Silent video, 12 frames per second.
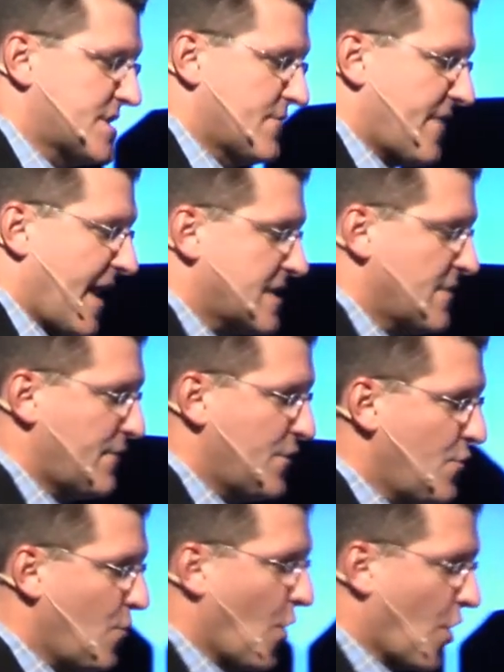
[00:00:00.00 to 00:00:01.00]
In fact, if
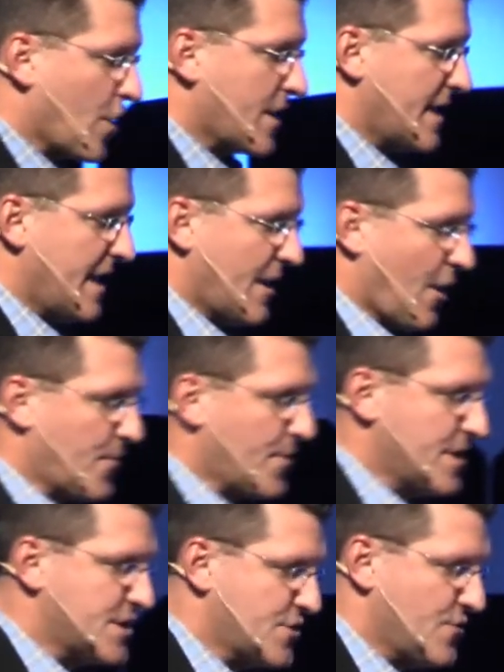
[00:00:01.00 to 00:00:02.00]
you work in our
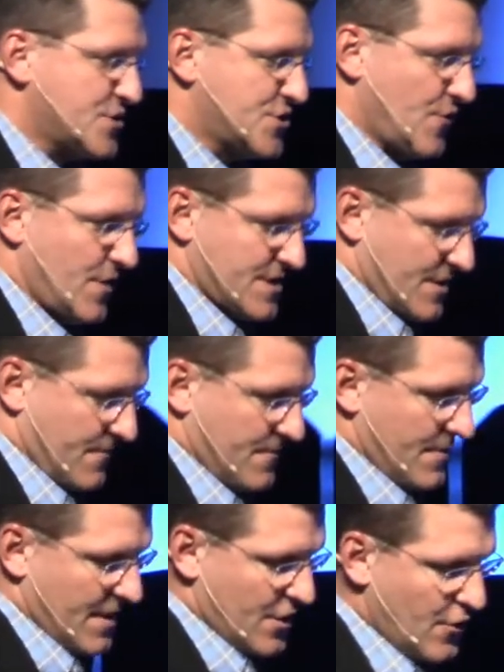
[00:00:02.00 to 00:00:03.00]
preschool, children's, and,
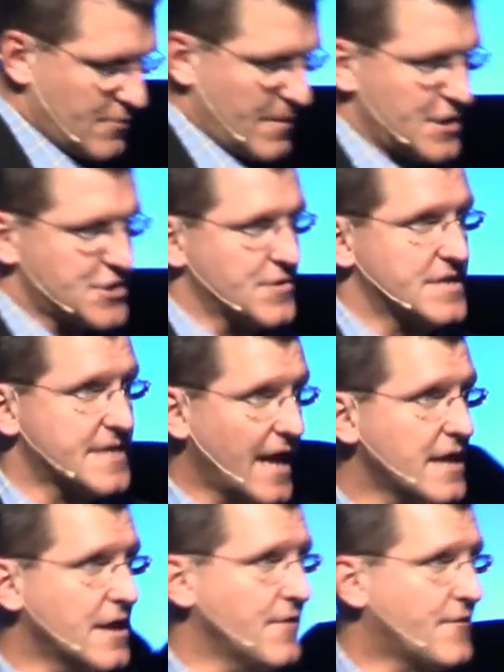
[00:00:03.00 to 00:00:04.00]
and, youth ministries,
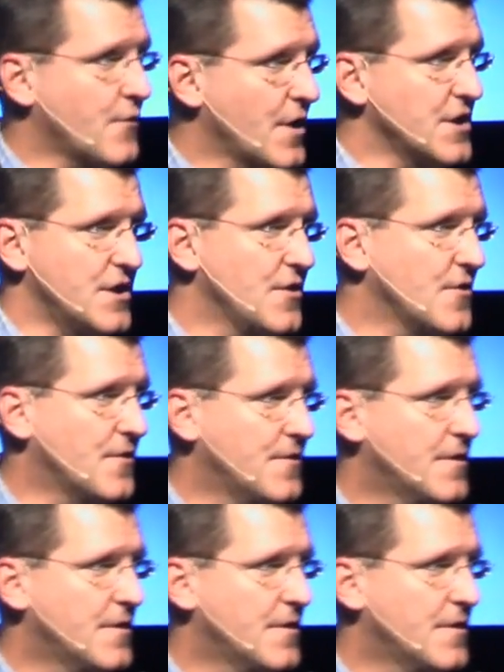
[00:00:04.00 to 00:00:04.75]
thank you for what you do.